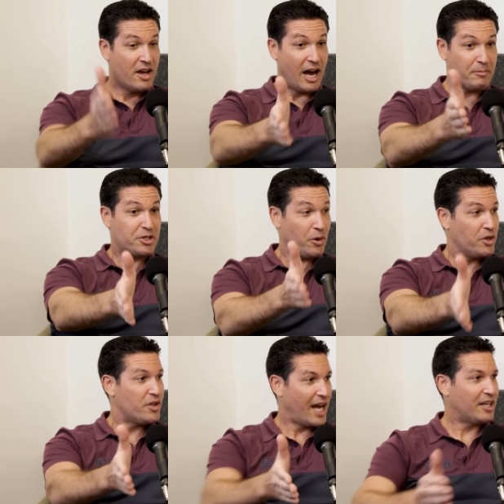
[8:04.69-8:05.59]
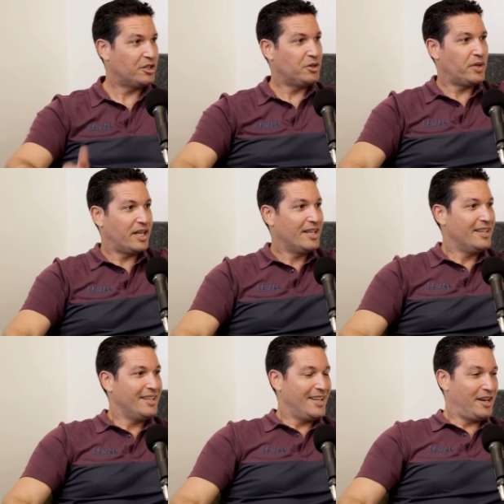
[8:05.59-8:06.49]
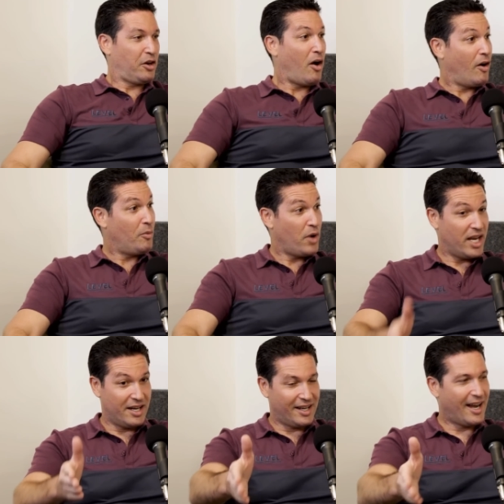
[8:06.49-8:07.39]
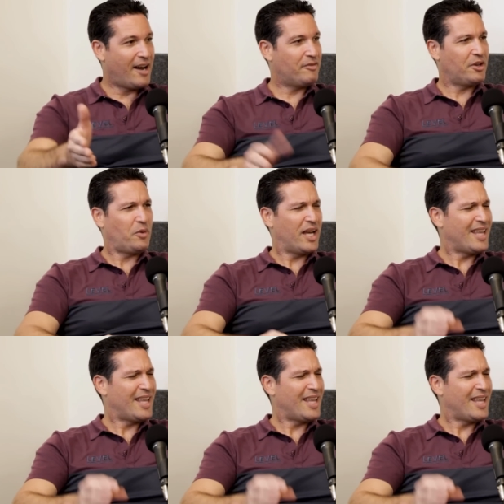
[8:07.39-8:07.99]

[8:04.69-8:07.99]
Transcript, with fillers: I'm showing you that I can do it in a calm way and in a confident way.